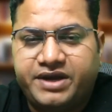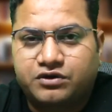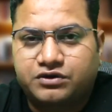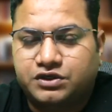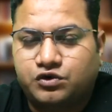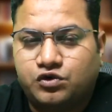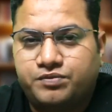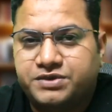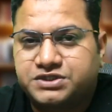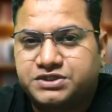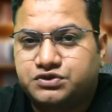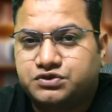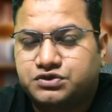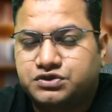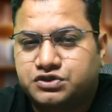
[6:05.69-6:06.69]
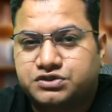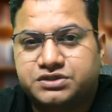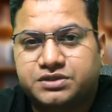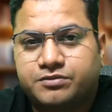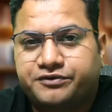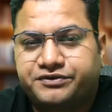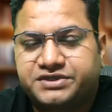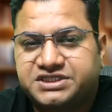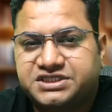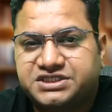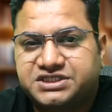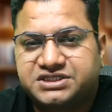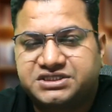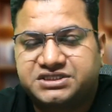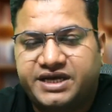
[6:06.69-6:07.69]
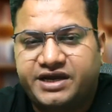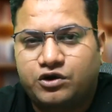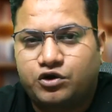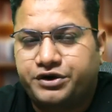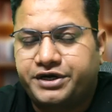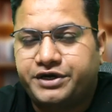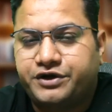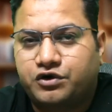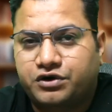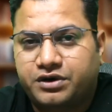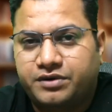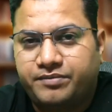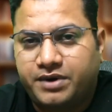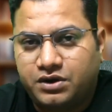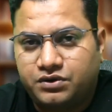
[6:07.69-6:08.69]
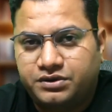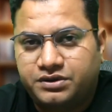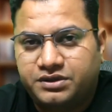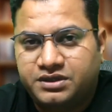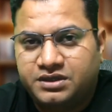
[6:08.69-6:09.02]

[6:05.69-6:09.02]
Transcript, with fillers: on the open source or some of the sessions I already talked about.